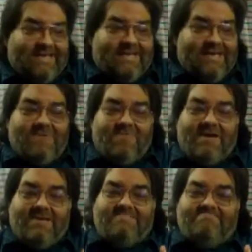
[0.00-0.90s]

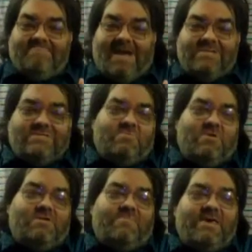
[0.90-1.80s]
Anyway, I just
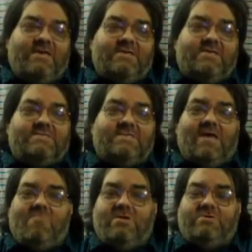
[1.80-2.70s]
wanted to make this.
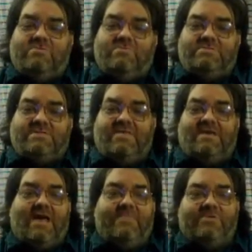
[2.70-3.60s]
I wanted to say that
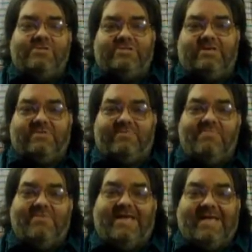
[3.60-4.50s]
I appreciate the
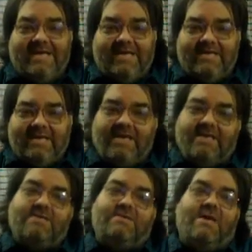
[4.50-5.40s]
people in
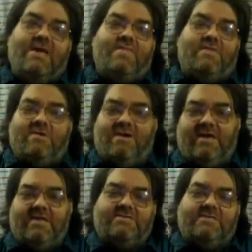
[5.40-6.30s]
Indiana that are
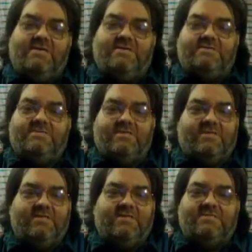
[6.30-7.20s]
against this, that
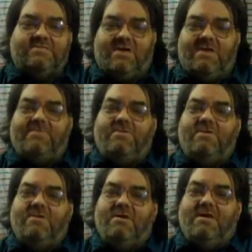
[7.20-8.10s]
think this is awful.
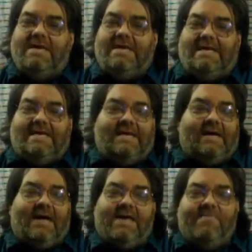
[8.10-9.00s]

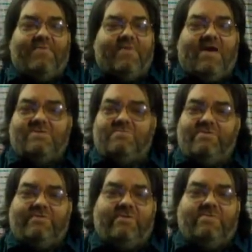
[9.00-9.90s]
I empathize
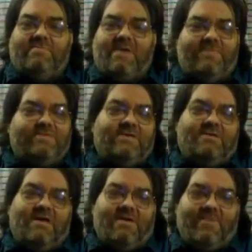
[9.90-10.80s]
with you. I've seen a
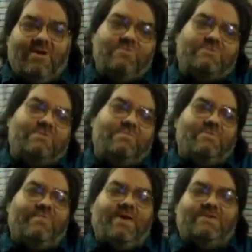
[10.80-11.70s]
lot of posts over
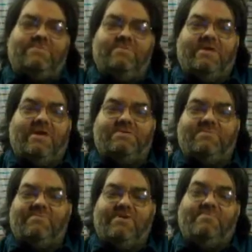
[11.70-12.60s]
the past few days
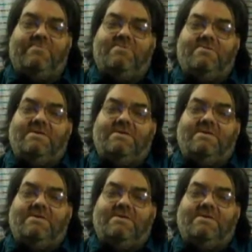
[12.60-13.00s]
from people